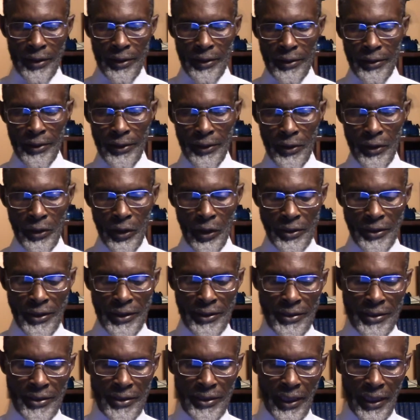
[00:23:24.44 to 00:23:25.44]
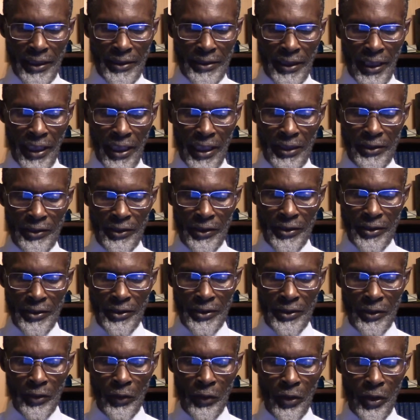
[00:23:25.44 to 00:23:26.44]
you notice that I
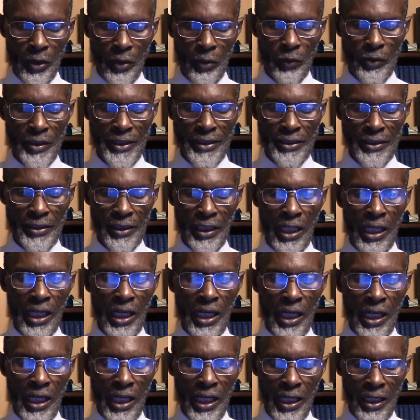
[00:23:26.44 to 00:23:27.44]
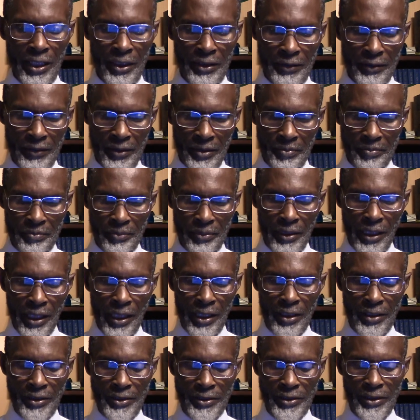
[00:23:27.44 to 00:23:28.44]
underscore which are the
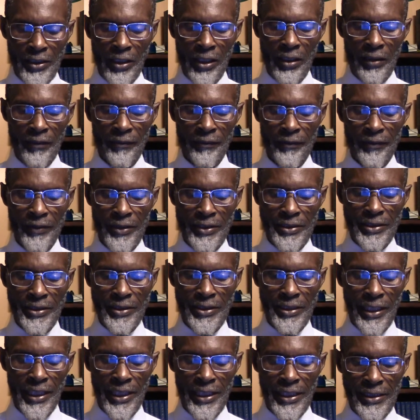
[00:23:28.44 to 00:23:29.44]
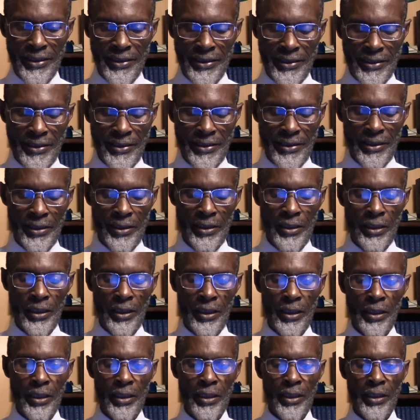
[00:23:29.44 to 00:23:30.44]
prayers of the saints.
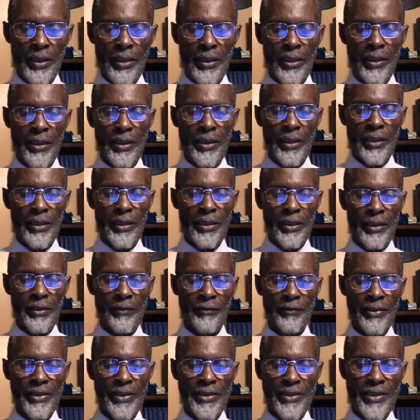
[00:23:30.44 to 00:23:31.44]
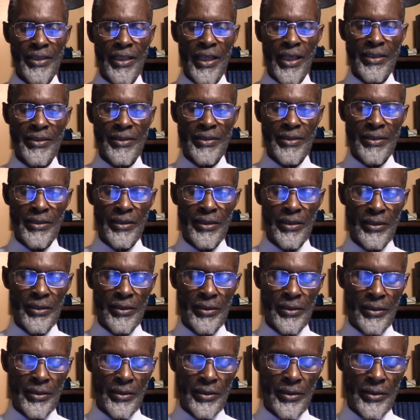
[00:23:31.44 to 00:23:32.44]
If it says
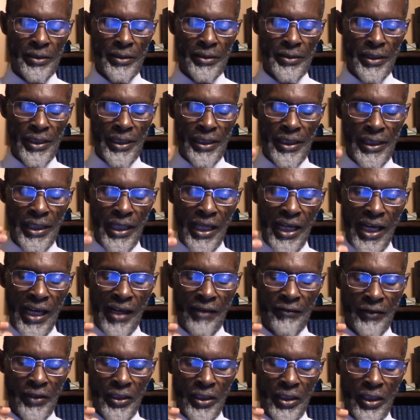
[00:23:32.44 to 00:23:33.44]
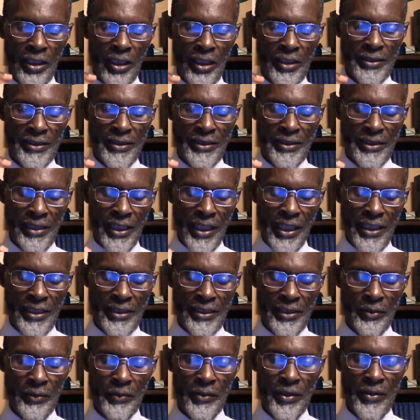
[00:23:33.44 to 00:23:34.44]
they have a
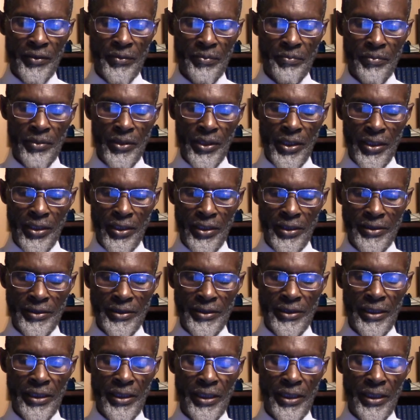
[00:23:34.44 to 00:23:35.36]
container with prayers,